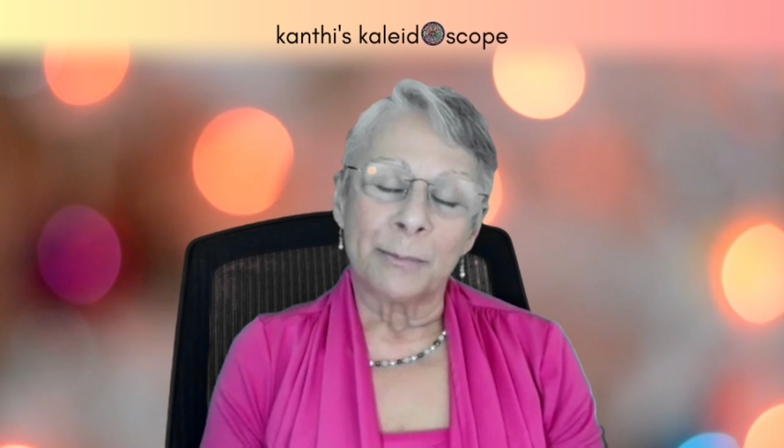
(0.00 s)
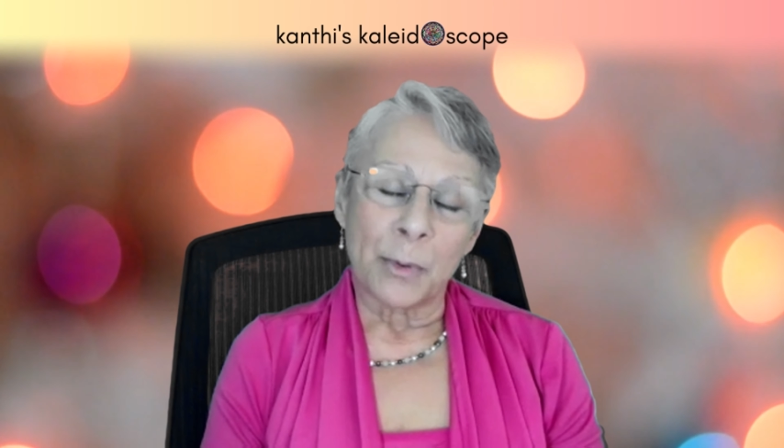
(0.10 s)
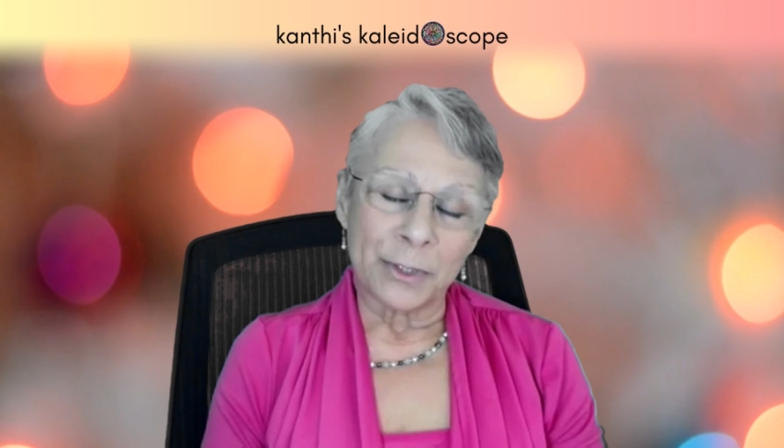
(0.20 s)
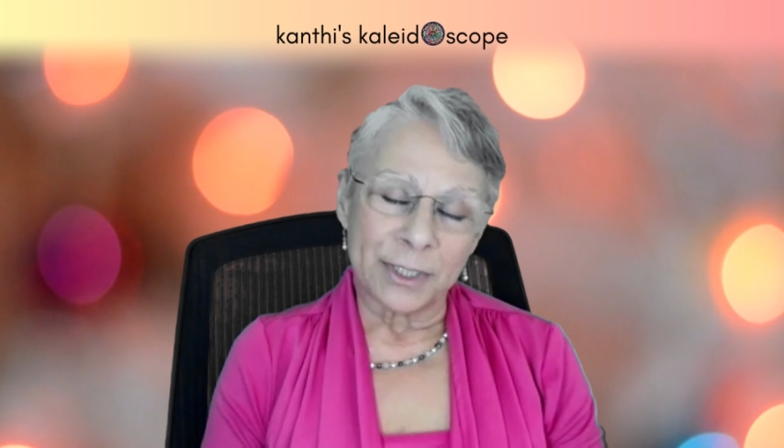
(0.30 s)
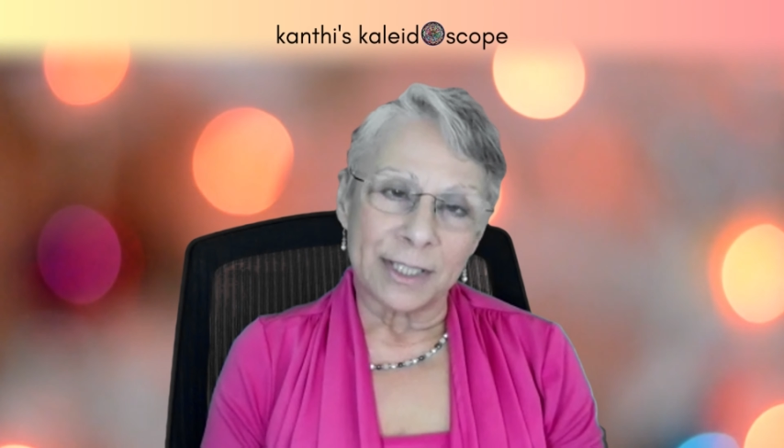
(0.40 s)

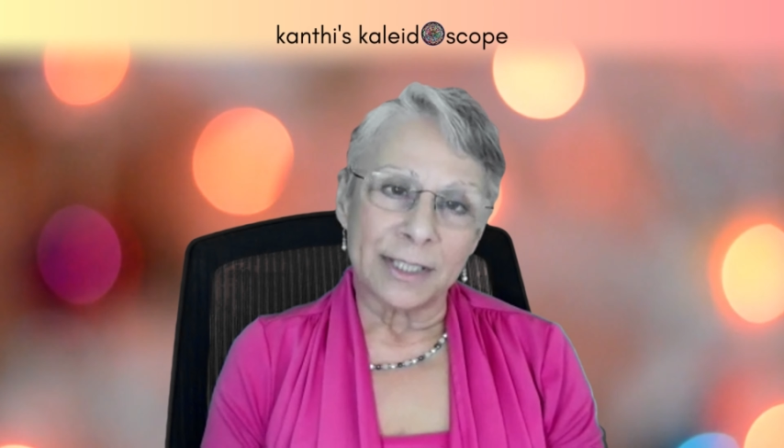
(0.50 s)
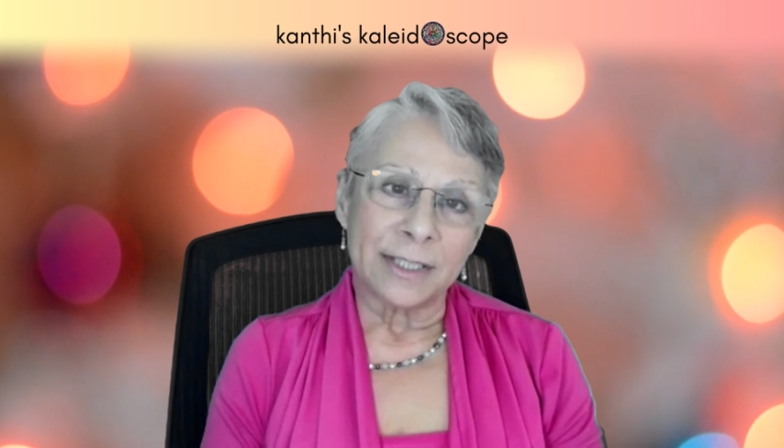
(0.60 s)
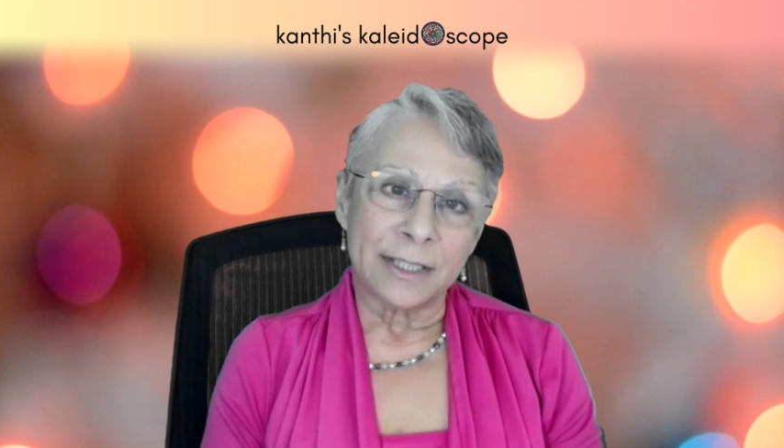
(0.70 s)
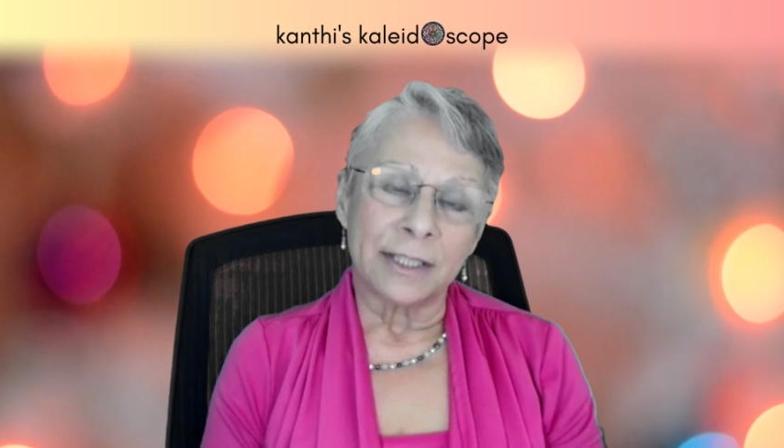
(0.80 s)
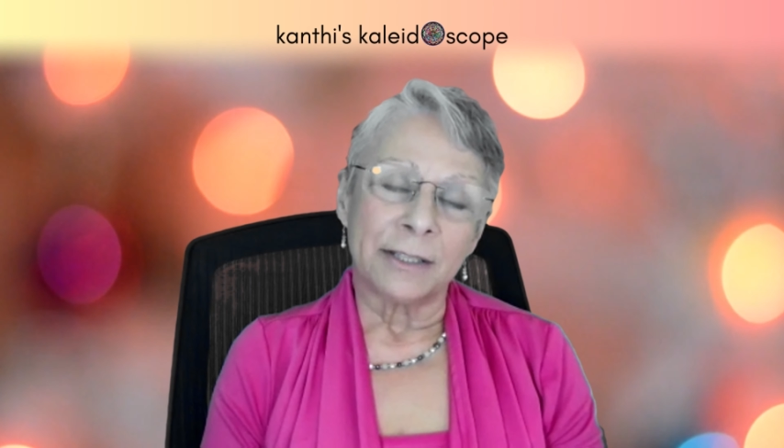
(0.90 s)

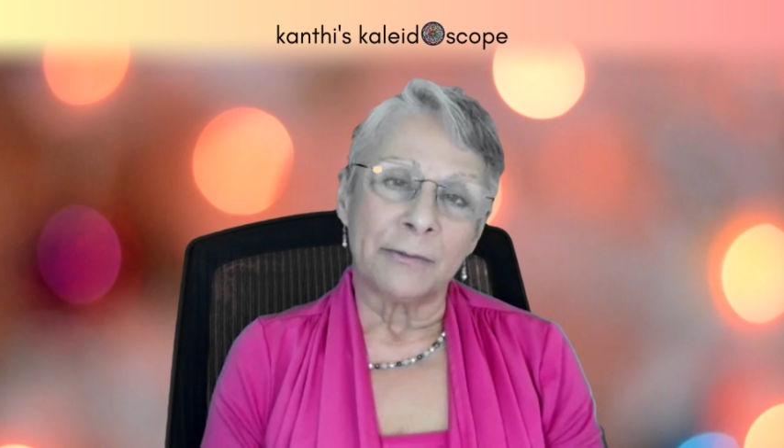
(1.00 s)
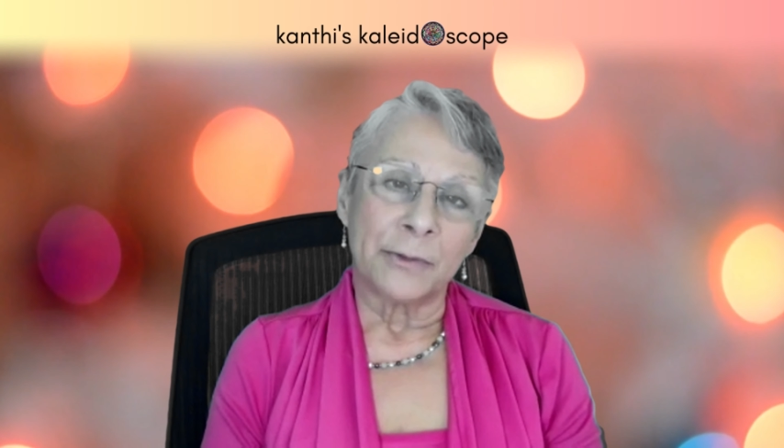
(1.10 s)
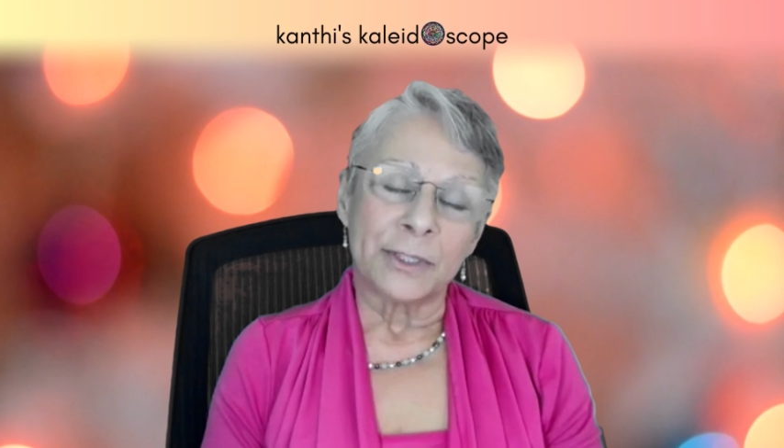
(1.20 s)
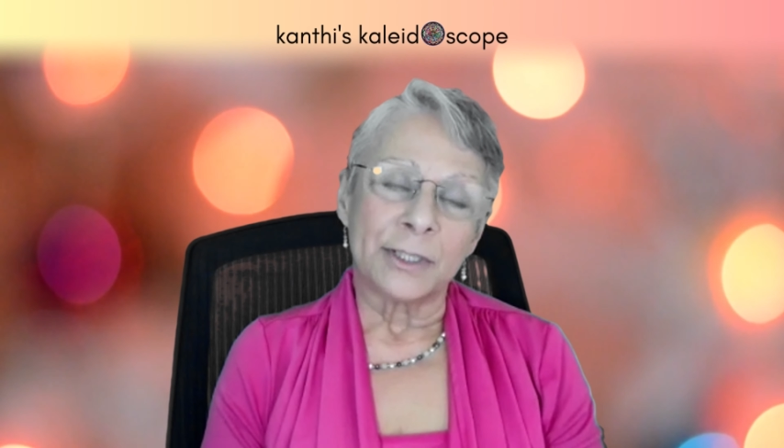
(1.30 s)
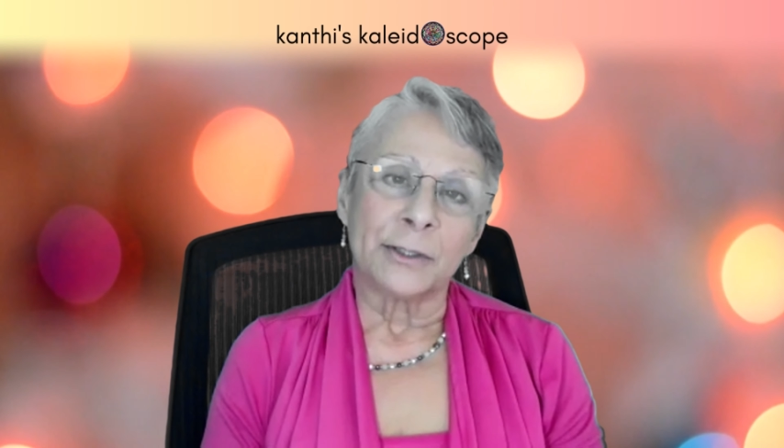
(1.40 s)
bosses, in
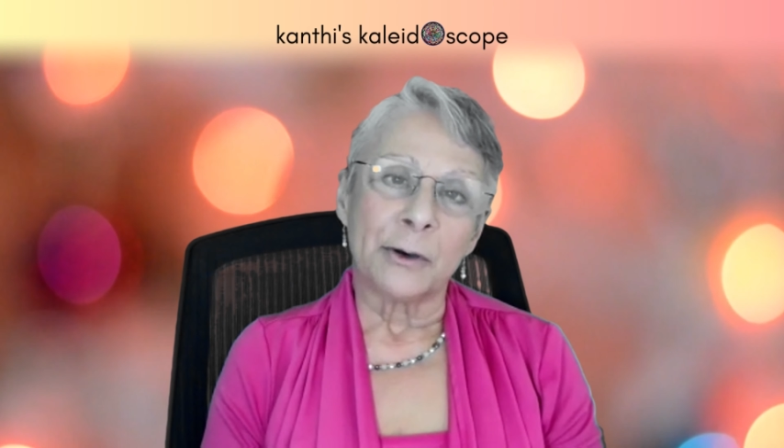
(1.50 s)
inverted